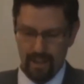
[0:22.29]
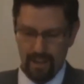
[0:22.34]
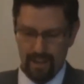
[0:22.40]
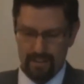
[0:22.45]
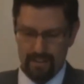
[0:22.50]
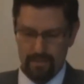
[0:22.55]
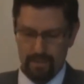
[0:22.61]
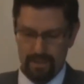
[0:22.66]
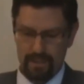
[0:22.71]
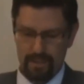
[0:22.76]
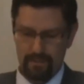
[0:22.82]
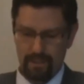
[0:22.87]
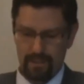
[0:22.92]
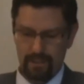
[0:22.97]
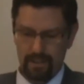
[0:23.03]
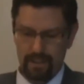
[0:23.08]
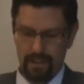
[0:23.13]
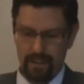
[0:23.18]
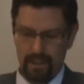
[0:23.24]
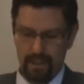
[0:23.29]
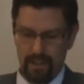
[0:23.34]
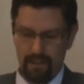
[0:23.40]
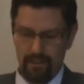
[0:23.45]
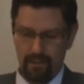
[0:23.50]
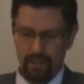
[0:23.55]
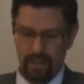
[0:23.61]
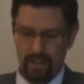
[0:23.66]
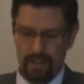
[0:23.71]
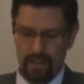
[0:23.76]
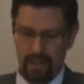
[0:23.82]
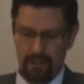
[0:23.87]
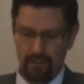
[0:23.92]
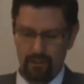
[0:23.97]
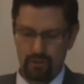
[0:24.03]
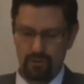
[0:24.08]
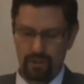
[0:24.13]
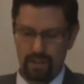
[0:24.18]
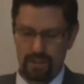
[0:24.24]
and specifically in the
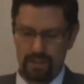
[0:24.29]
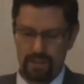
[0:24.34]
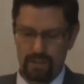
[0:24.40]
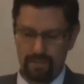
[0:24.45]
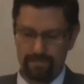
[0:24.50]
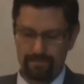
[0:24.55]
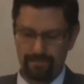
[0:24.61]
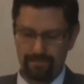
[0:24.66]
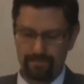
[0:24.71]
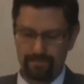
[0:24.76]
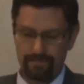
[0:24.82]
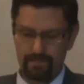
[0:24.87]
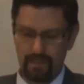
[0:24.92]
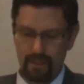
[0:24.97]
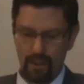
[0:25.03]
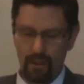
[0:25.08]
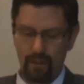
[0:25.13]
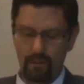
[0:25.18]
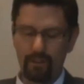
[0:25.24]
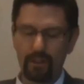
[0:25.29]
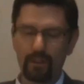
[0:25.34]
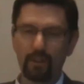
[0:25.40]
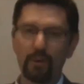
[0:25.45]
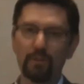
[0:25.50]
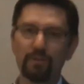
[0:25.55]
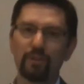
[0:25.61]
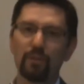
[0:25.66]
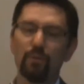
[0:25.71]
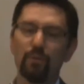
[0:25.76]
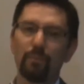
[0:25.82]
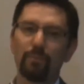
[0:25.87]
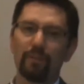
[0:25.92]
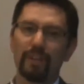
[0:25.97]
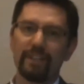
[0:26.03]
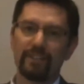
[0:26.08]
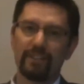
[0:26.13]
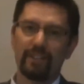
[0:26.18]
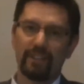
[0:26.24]
countries of the Gulf
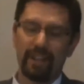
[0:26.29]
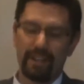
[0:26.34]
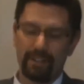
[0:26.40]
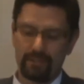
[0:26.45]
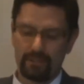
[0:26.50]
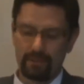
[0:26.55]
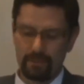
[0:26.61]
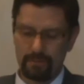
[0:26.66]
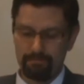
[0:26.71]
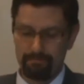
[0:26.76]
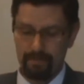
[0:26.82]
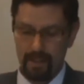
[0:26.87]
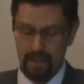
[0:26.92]
Cooperation Council.